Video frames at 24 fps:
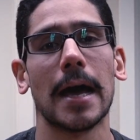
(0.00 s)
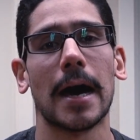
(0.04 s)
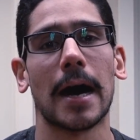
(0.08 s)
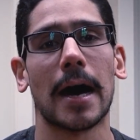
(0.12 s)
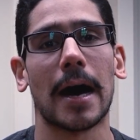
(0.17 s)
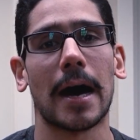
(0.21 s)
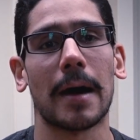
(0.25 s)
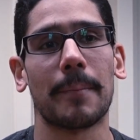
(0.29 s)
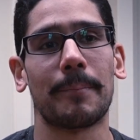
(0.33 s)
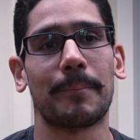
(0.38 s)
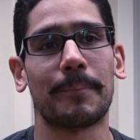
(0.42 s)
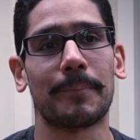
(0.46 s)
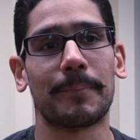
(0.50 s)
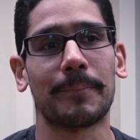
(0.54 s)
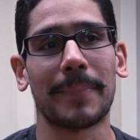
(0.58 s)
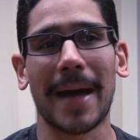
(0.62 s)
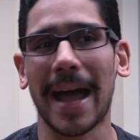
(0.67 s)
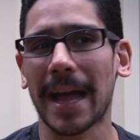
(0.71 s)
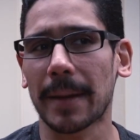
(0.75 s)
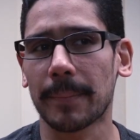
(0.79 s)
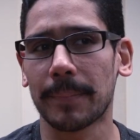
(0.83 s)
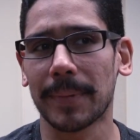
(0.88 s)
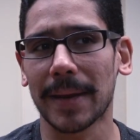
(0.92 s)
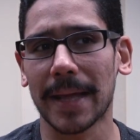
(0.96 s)
Uh,
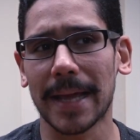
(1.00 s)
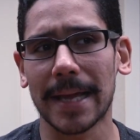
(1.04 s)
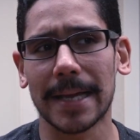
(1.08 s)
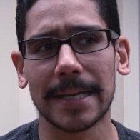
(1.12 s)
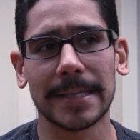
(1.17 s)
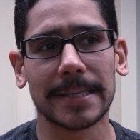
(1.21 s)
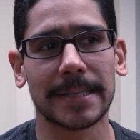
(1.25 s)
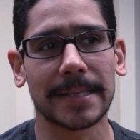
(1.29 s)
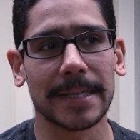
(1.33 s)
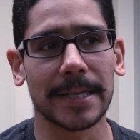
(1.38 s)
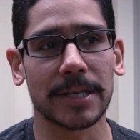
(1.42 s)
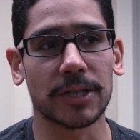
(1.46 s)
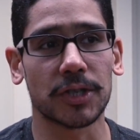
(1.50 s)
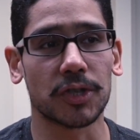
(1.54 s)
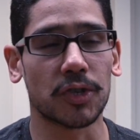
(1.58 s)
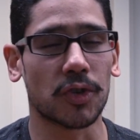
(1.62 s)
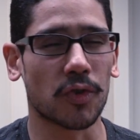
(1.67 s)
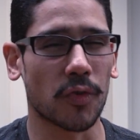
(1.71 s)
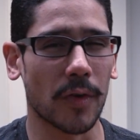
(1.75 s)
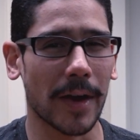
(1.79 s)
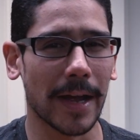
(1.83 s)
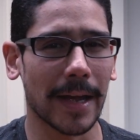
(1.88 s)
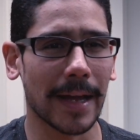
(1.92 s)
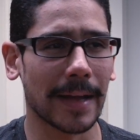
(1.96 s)
Backblaze is
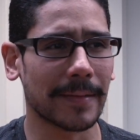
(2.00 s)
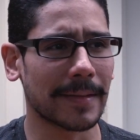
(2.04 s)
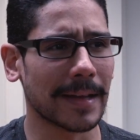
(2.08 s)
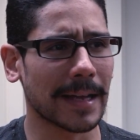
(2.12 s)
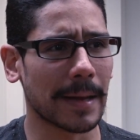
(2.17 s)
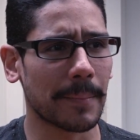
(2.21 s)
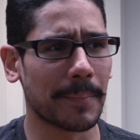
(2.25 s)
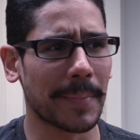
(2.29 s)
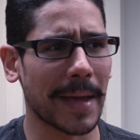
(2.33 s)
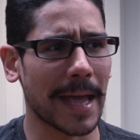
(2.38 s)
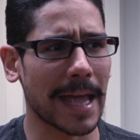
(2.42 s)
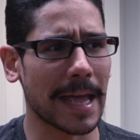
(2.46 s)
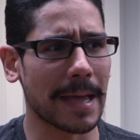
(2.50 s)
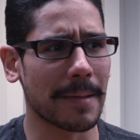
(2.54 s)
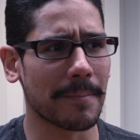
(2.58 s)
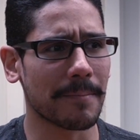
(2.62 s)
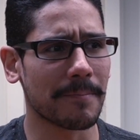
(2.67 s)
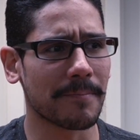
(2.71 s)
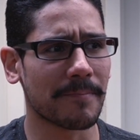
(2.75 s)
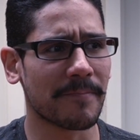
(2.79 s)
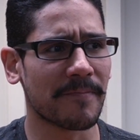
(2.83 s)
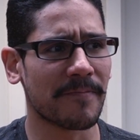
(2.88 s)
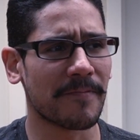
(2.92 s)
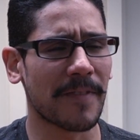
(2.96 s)
great. I think I'm
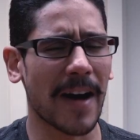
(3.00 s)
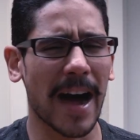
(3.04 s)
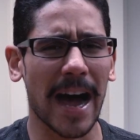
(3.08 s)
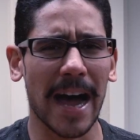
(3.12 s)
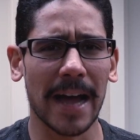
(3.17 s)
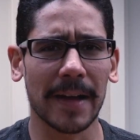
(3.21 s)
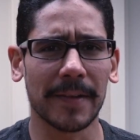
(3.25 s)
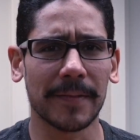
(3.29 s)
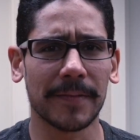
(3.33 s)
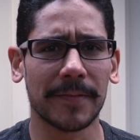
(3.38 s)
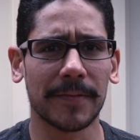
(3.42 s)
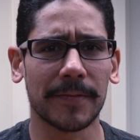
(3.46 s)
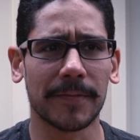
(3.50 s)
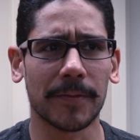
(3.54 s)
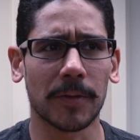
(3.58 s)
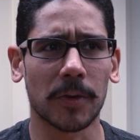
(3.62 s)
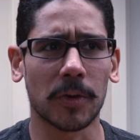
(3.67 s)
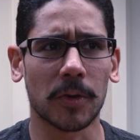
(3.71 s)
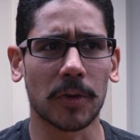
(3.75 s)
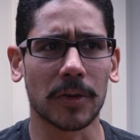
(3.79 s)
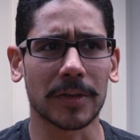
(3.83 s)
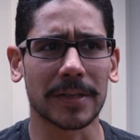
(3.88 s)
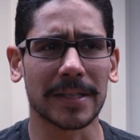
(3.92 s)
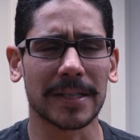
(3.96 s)
paying five
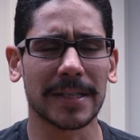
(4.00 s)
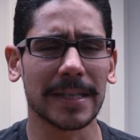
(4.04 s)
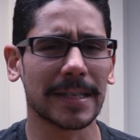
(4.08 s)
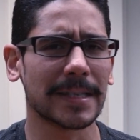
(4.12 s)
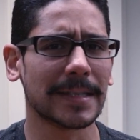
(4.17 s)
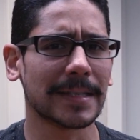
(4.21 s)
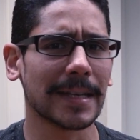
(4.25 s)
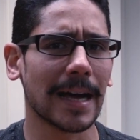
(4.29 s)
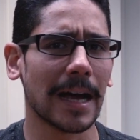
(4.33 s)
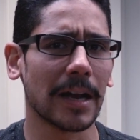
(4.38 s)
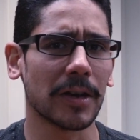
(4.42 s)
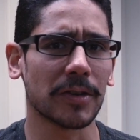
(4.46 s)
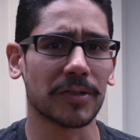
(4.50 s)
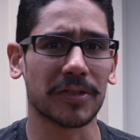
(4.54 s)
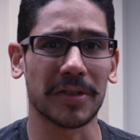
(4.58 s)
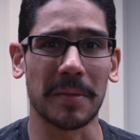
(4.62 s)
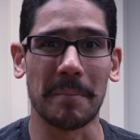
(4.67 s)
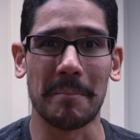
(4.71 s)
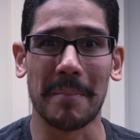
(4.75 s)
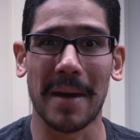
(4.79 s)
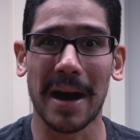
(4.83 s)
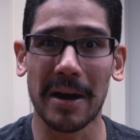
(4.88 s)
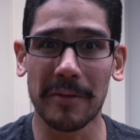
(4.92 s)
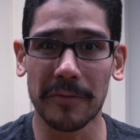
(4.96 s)
or six dollars a
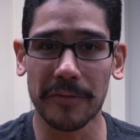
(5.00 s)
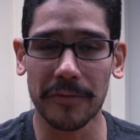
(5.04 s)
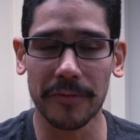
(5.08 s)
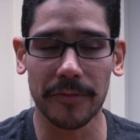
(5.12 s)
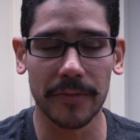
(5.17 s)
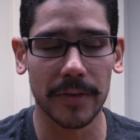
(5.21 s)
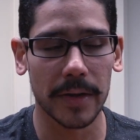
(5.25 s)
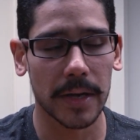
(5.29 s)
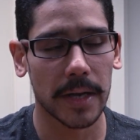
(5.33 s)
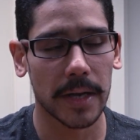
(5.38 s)
month,